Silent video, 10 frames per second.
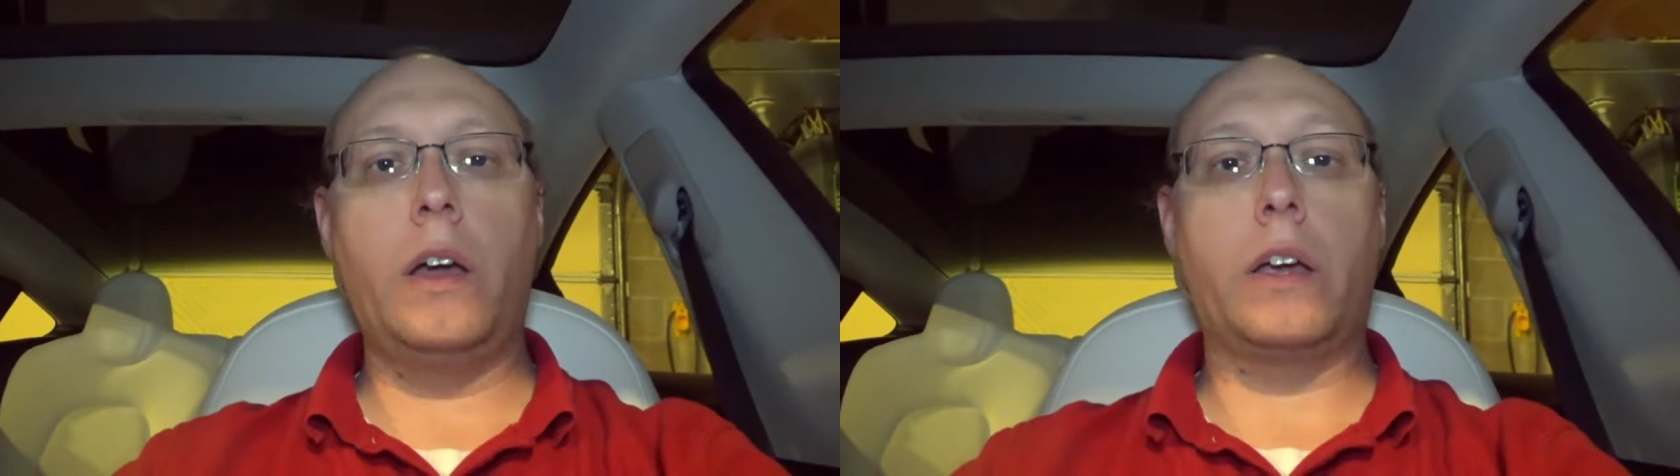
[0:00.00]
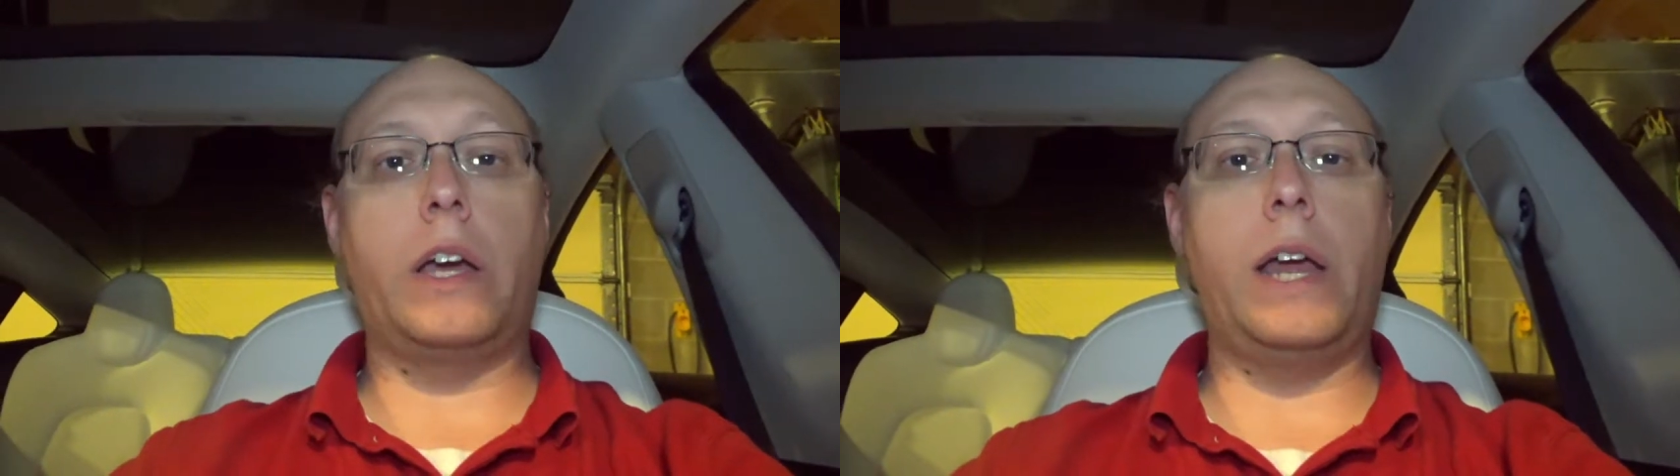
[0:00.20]

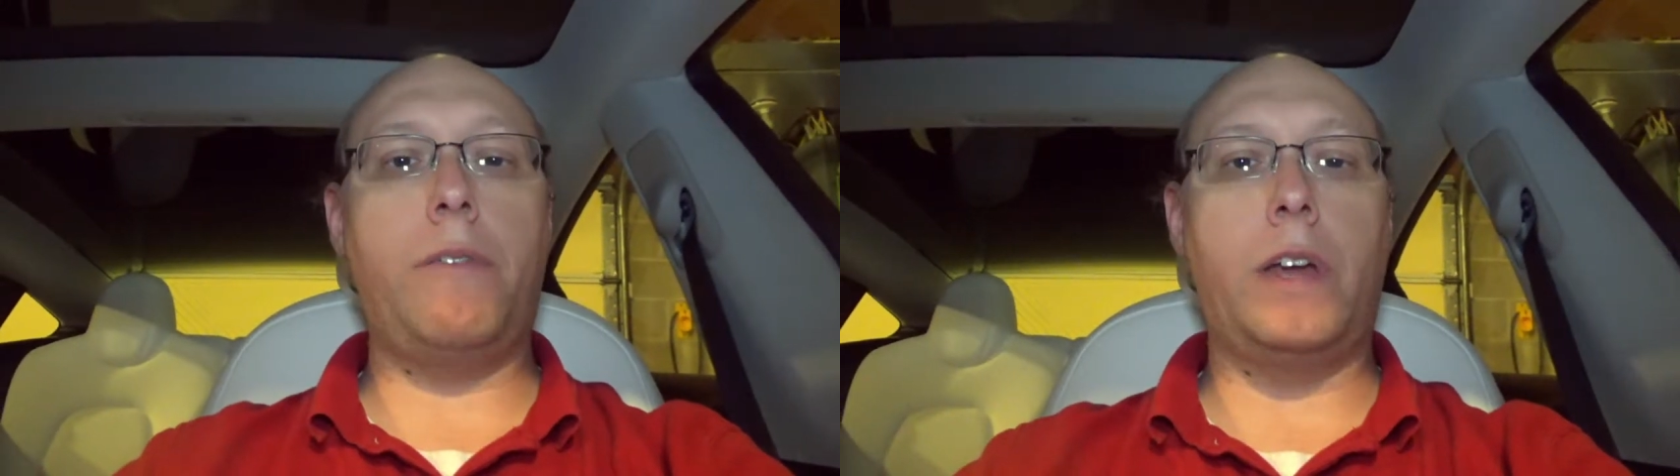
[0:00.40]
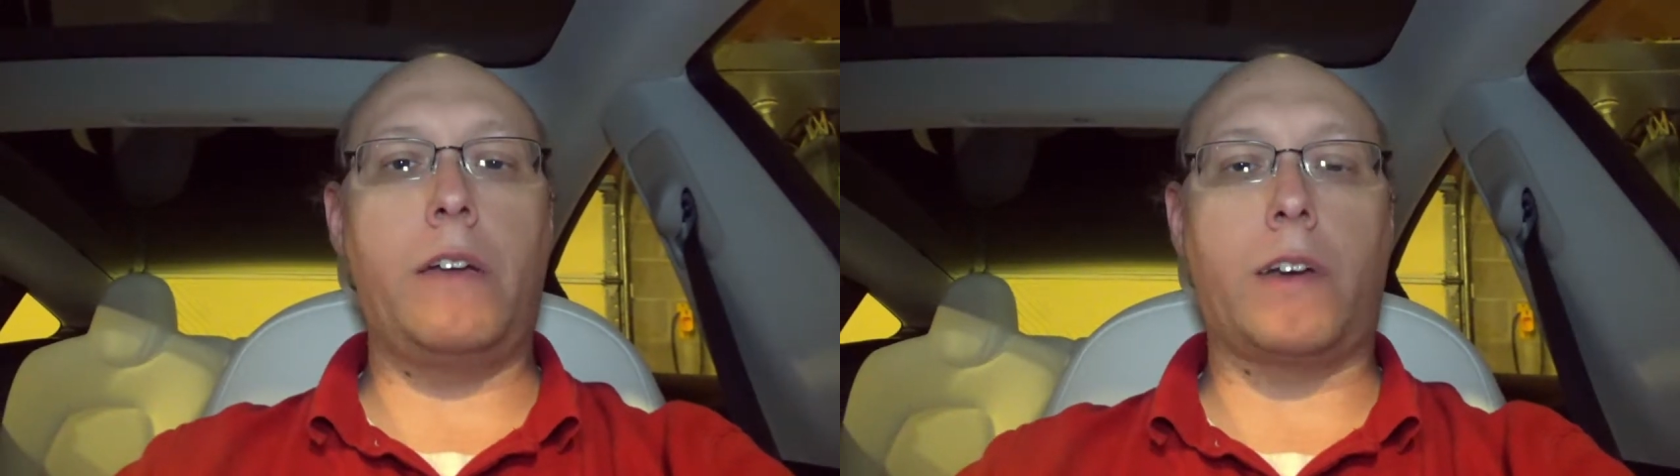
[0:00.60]
Good
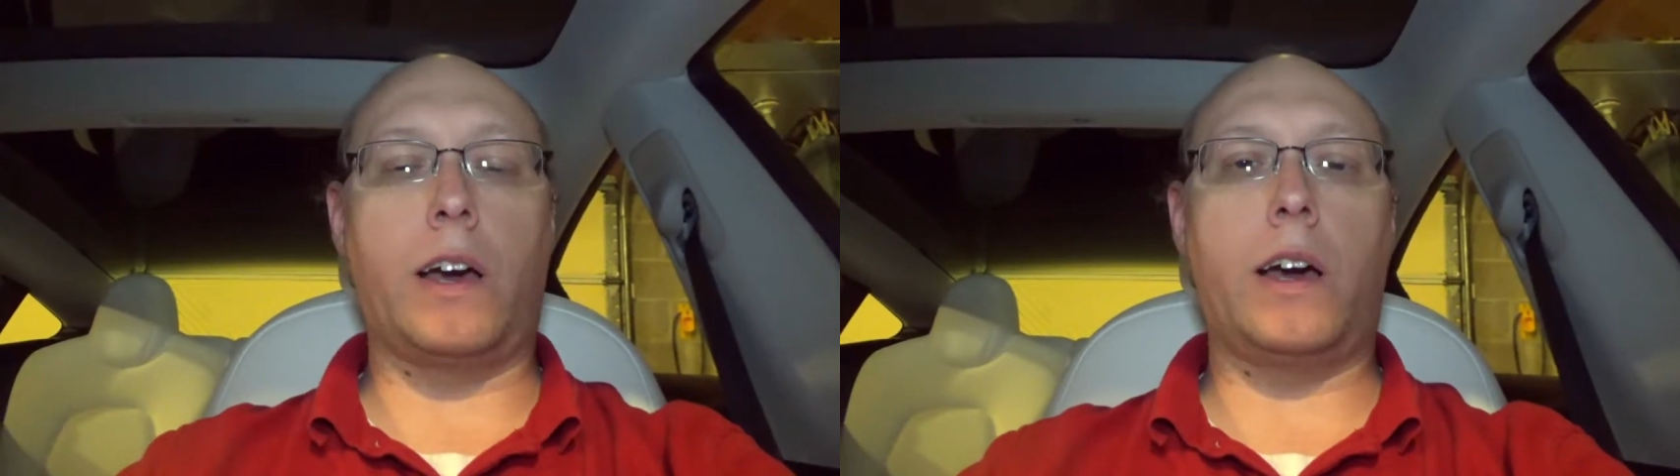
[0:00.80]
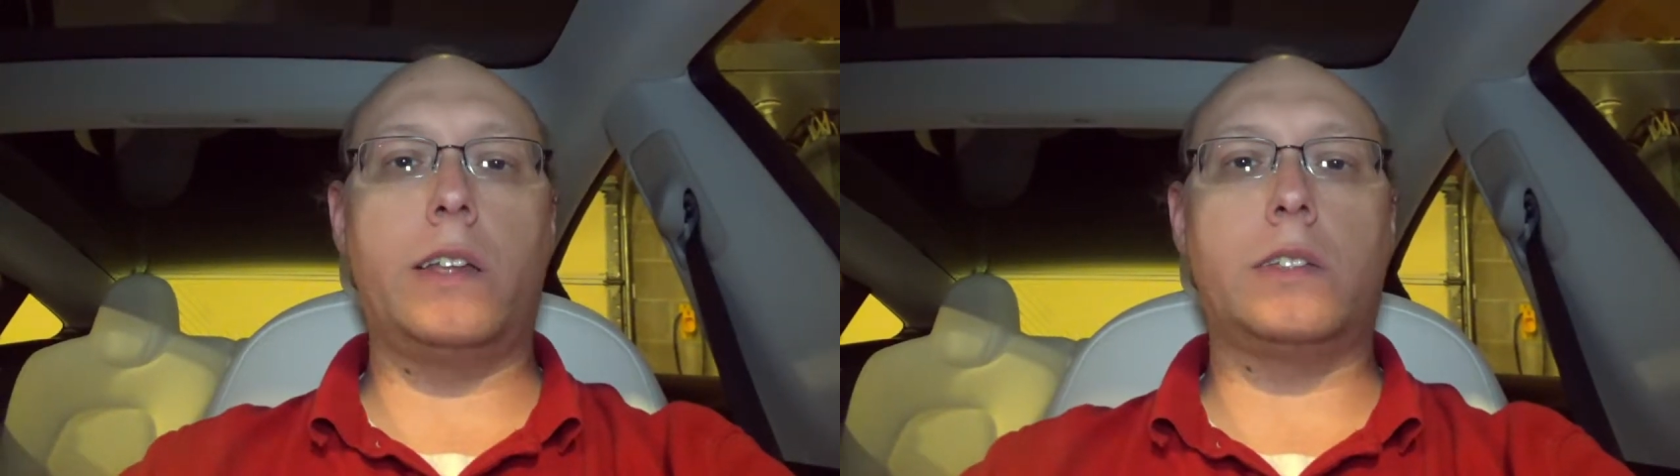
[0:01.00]
evening,
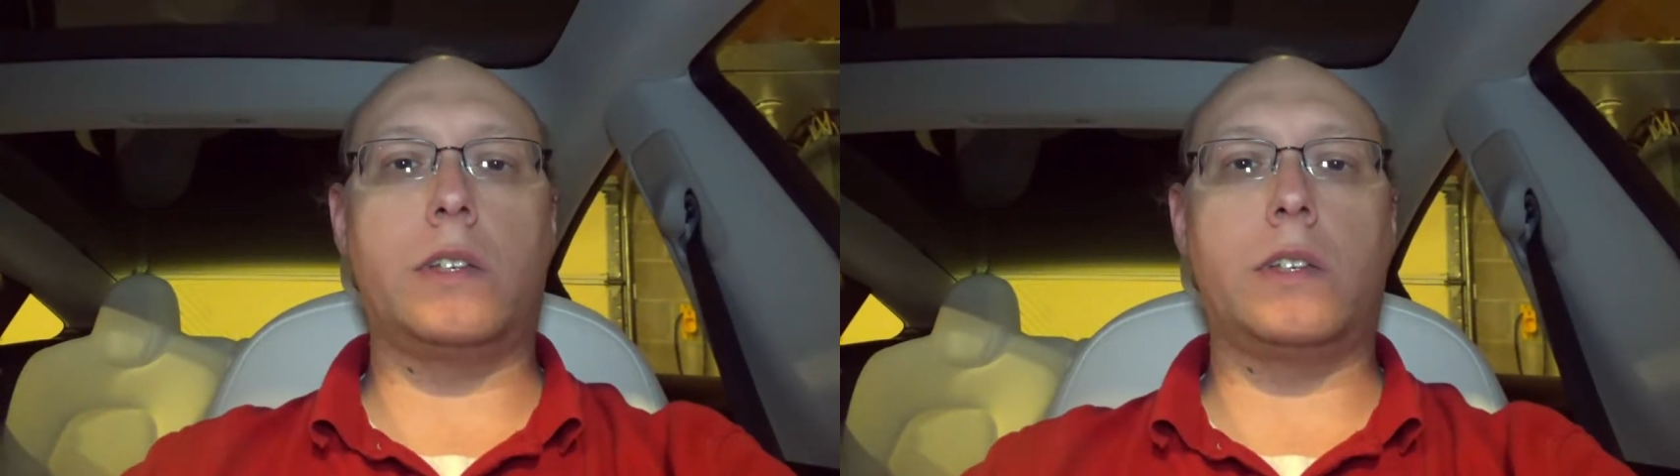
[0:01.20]
guys.